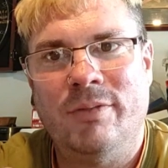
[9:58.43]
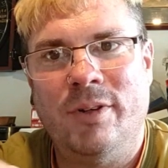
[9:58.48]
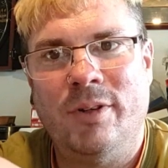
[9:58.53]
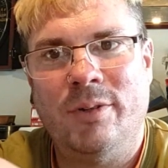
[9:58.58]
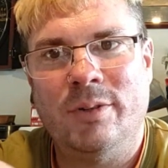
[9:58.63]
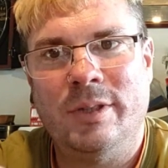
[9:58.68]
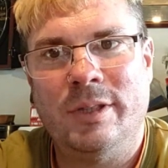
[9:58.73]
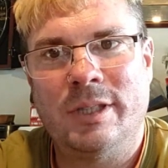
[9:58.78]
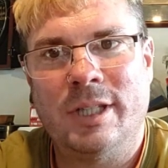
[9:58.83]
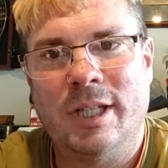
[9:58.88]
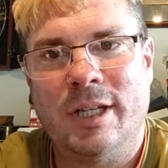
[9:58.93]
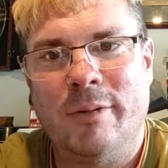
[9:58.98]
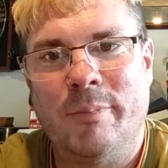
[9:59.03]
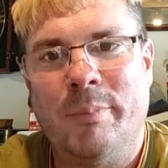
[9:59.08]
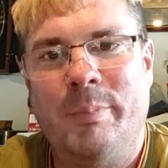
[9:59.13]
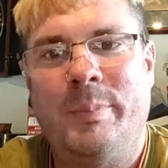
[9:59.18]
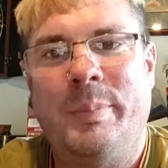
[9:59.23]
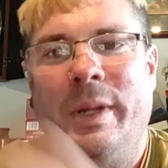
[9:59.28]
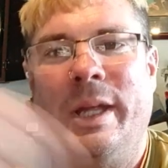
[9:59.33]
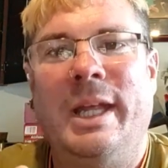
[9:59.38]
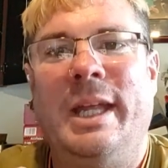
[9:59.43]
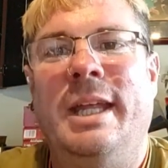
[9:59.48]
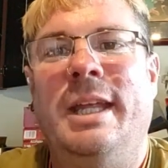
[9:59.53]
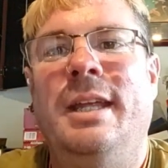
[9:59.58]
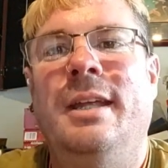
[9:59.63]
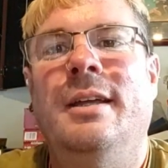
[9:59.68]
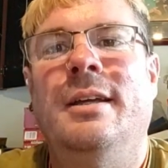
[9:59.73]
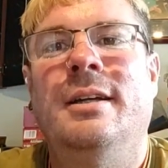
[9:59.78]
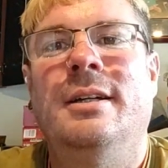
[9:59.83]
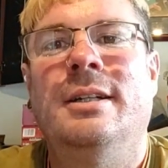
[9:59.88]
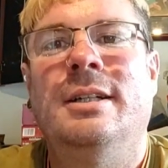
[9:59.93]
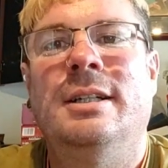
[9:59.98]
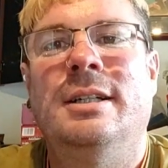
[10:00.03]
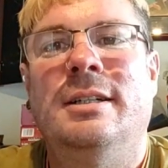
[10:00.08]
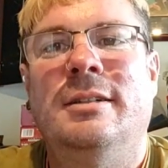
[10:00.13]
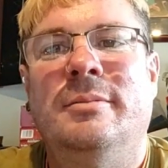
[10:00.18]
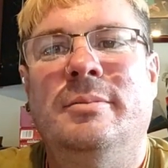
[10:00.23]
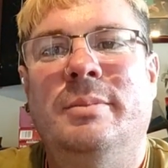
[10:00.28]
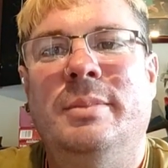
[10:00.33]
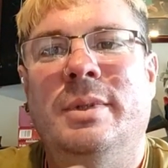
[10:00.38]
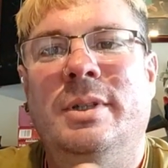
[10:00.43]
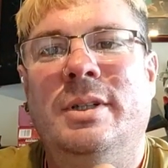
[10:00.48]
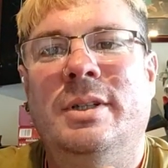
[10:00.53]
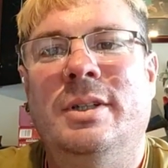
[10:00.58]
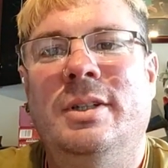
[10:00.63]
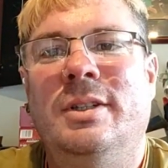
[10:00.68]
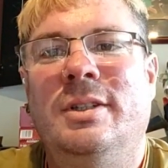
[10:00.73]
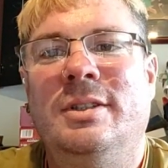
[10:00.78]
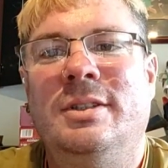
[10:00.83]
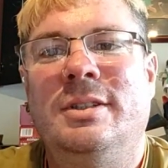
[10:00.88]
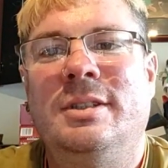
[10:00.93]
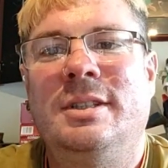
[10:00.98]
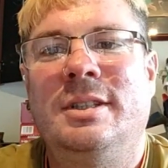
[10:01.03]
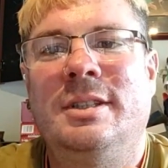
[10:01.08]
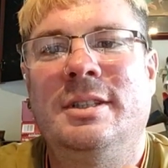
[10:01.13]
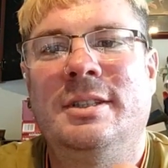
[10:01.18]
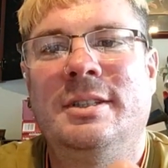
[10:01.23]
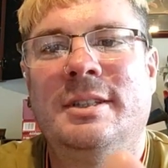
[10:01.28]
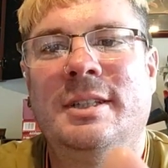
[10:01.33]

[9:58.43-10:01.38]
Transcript: fold is going to be, but